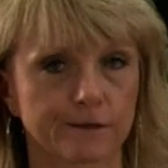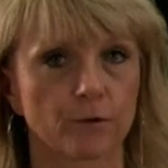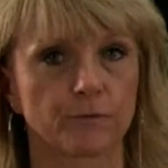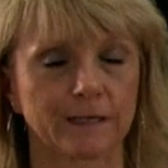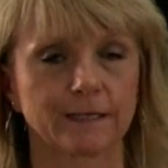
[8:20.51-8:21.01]

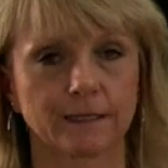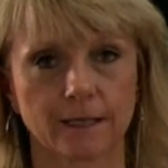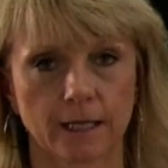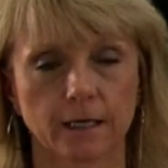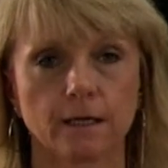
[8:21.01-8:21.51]
So thinking
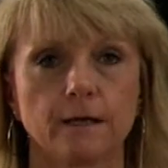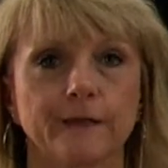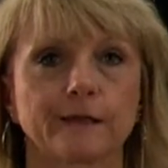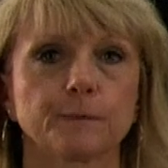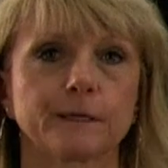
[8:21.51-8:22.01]
that
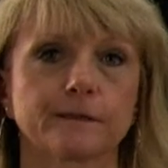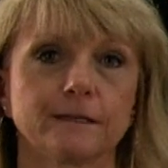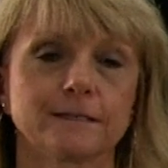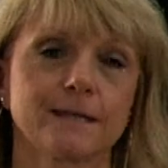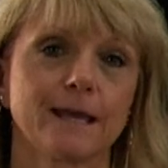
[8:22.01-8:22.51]
that's what it's
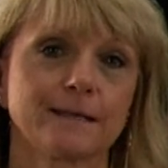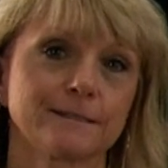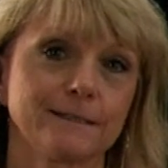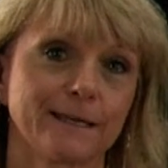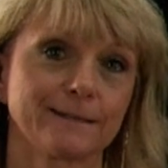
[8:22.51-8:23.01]
going to take
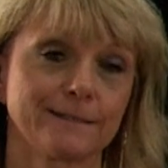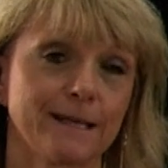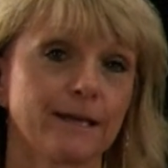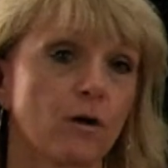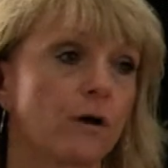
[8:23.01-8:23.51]
to get the
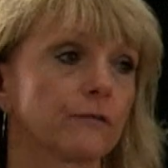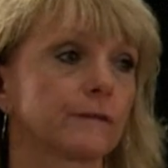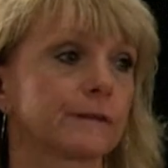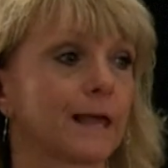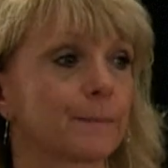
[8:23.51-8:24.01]
data off of
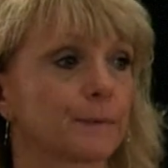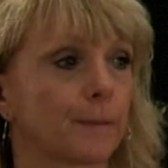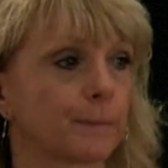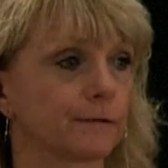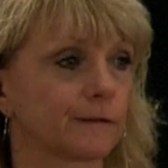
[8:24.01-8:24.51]
his
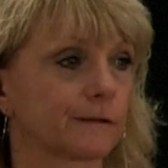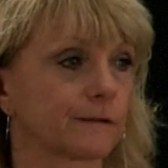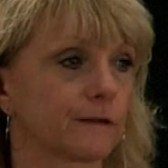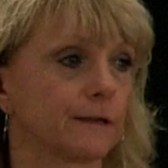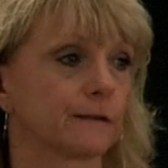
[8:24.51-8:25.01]
laptop because
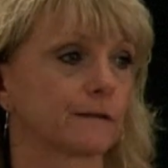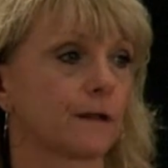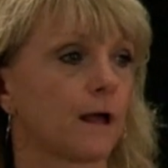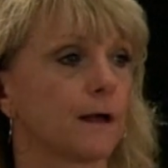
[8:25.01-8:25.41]
it's